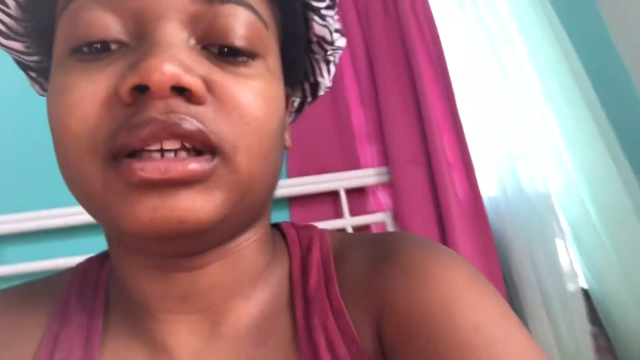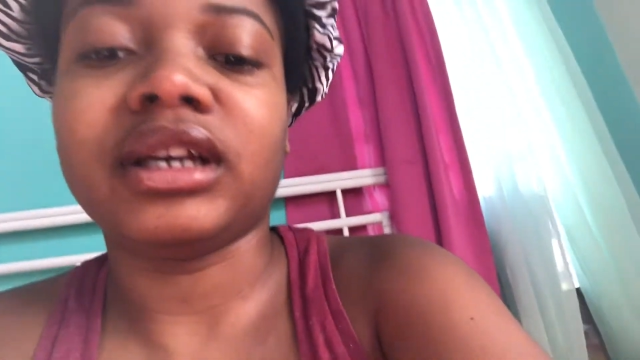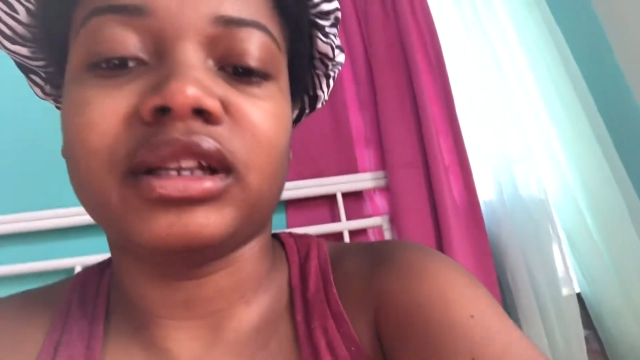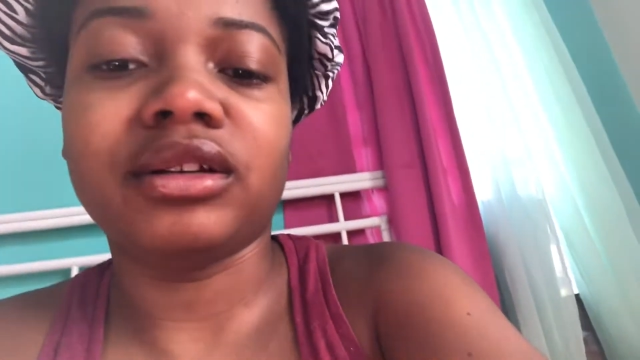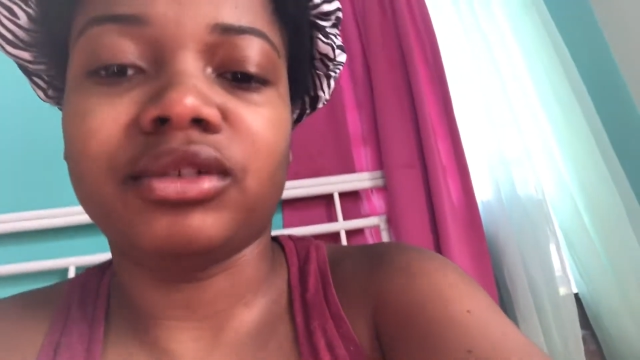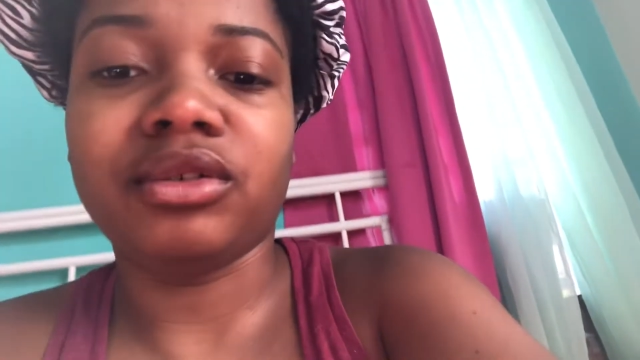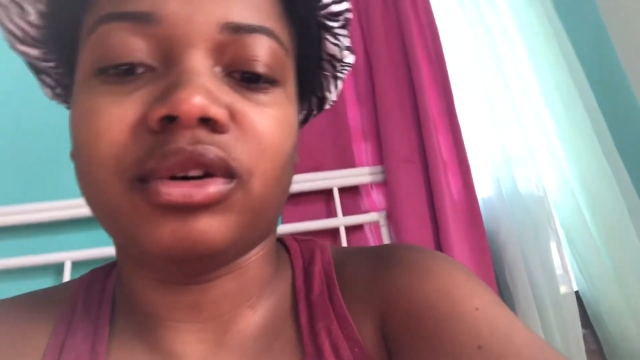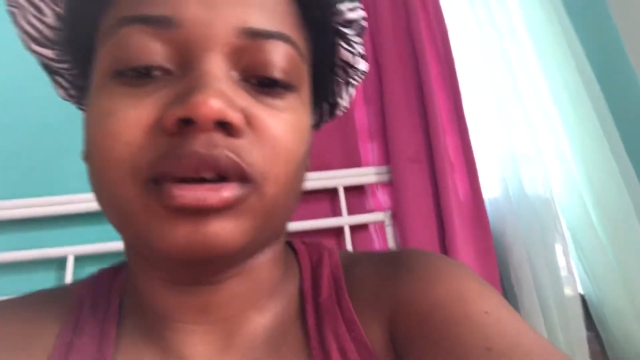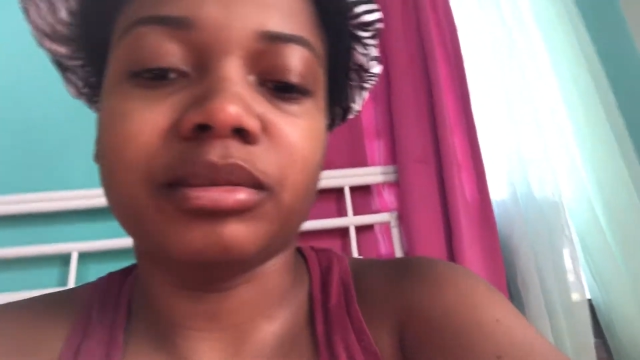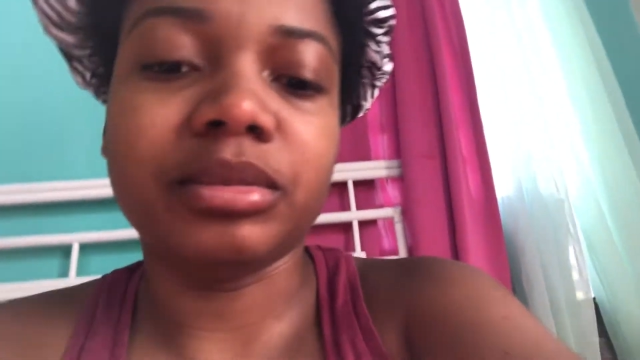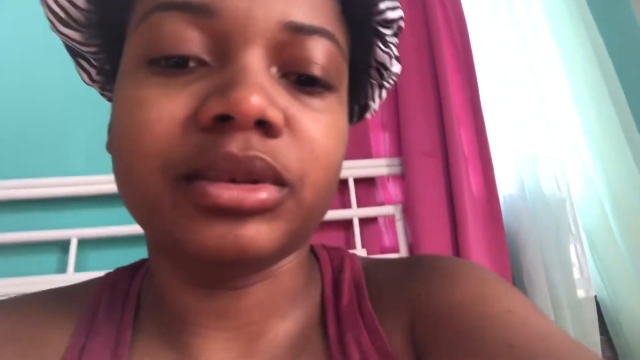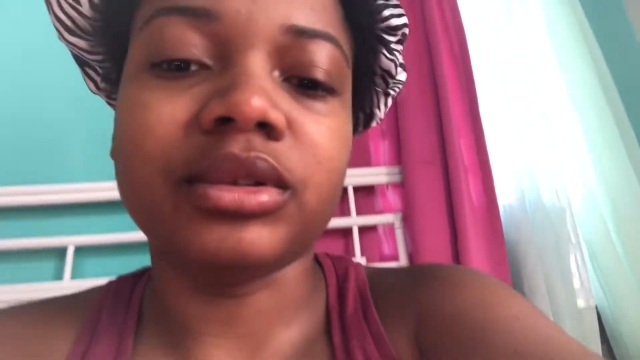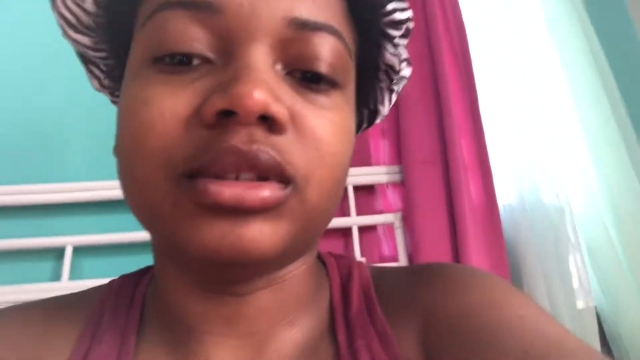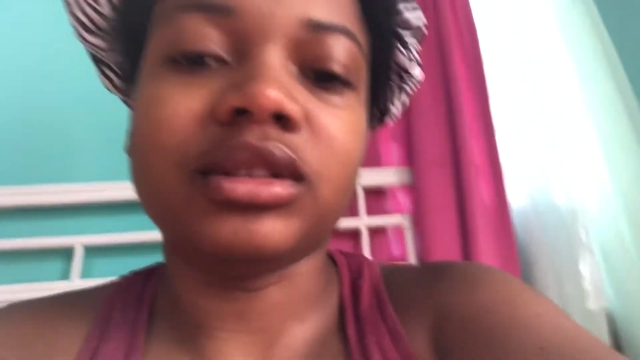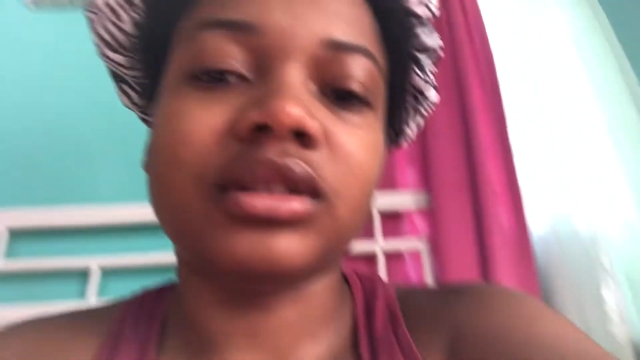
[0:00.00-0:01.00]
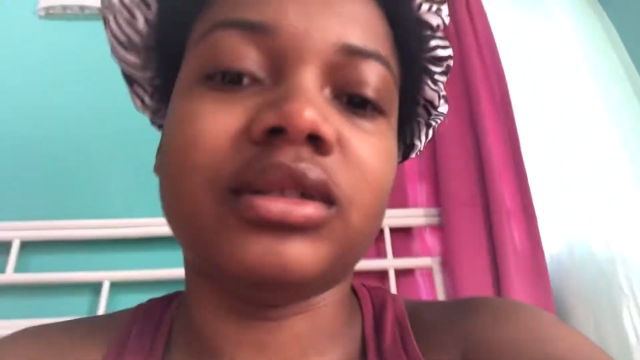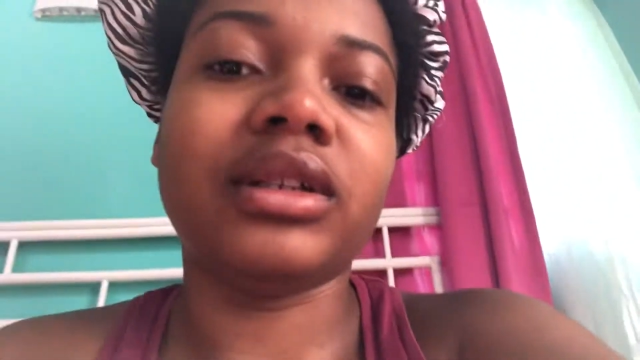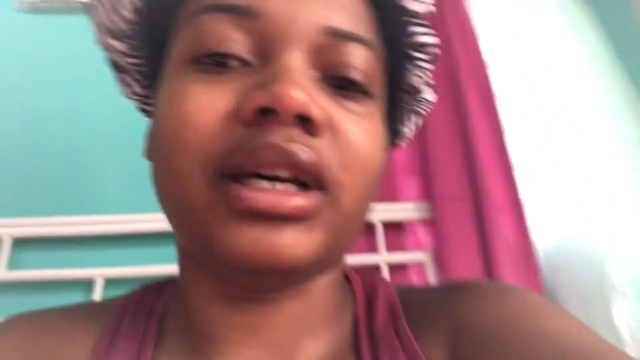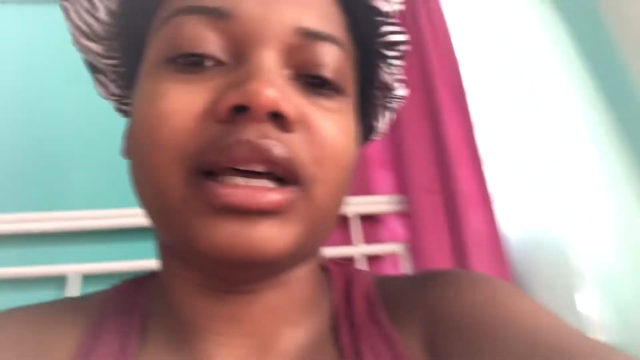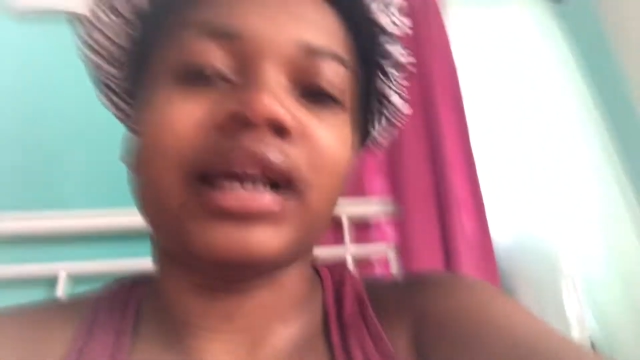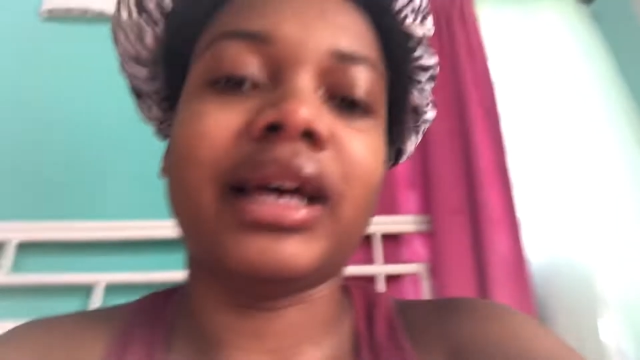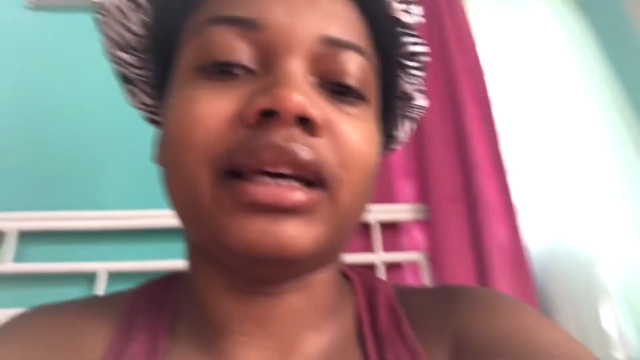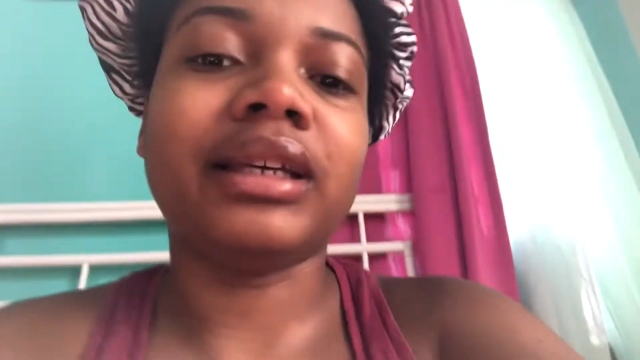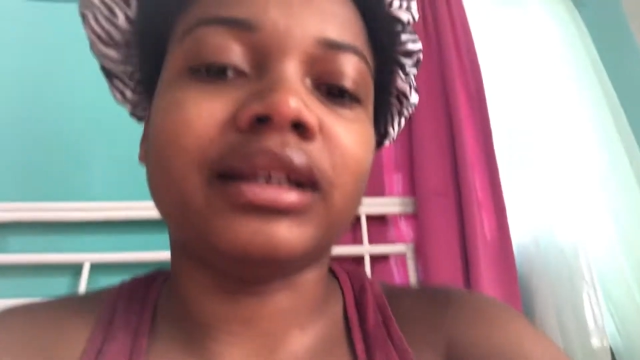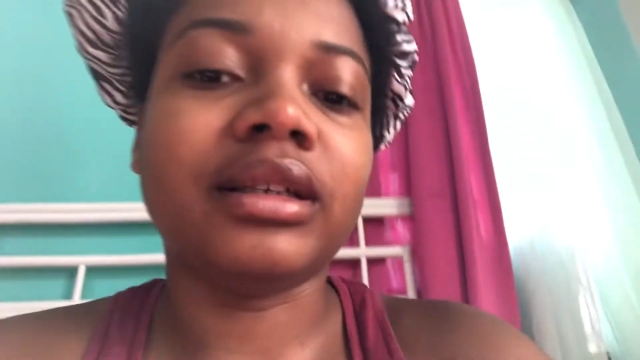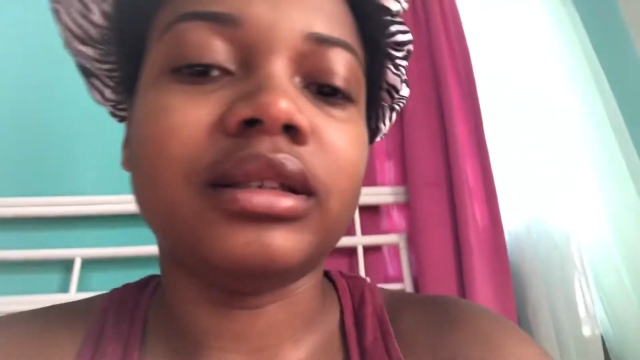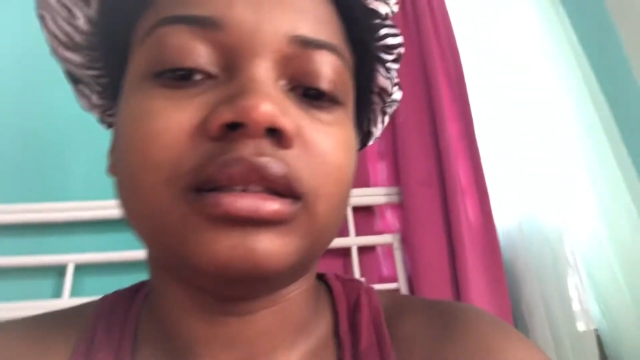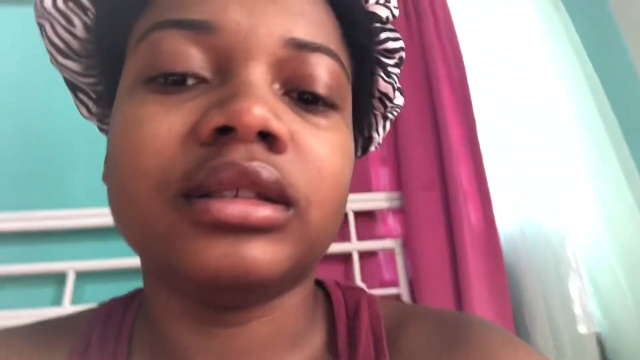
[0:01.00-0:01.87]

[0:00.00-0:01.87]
get a new computer so that I